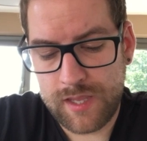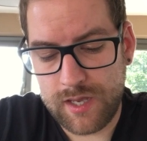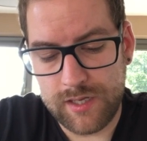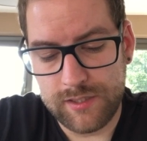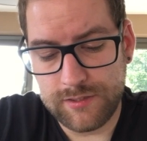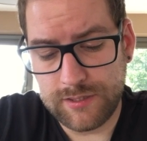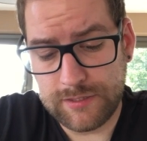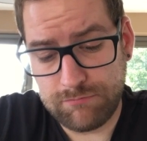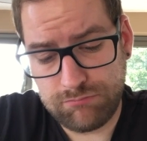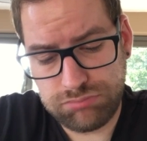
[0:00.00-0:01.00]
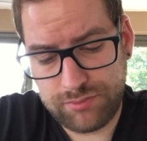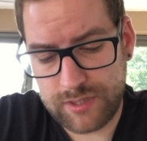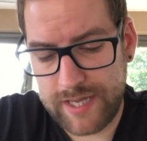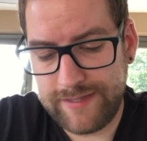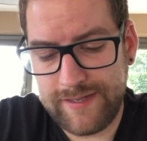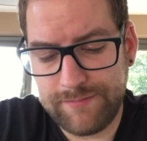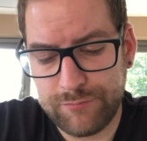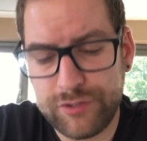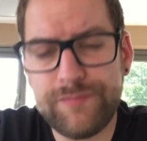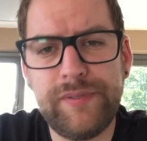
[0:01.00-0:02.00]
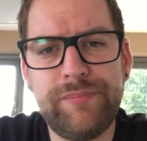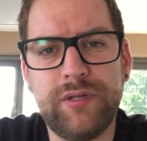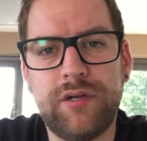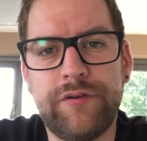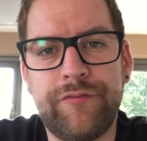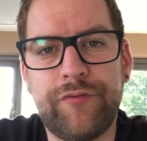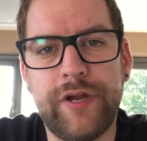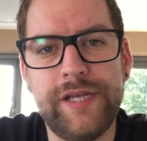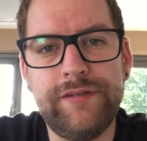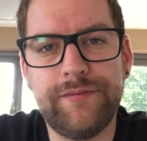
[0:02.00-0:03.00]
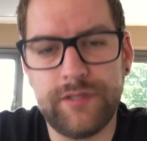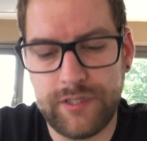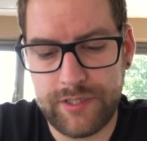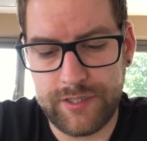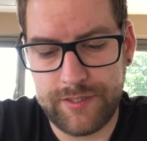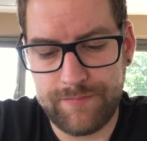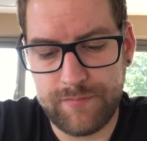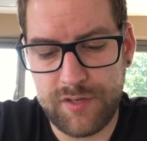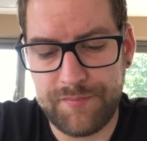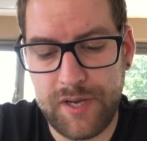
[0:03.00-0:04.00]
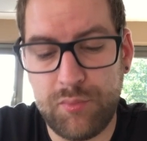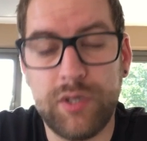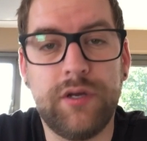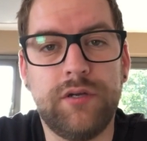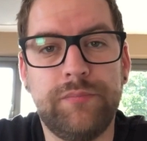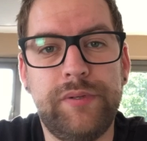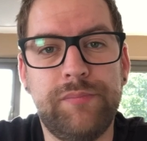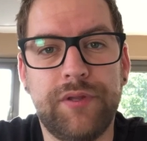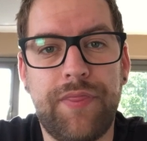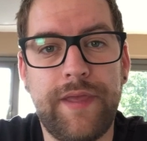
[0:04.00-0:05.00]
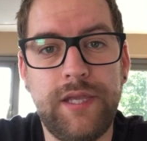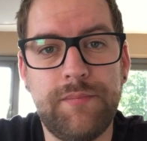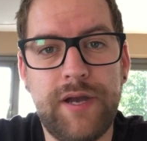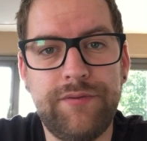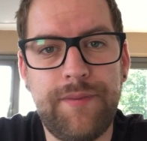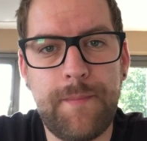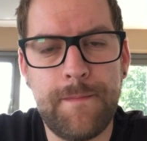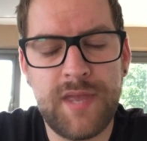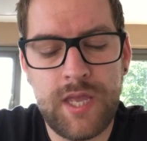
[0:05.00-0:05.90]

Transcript: I think most people are afraid about what other people think about them.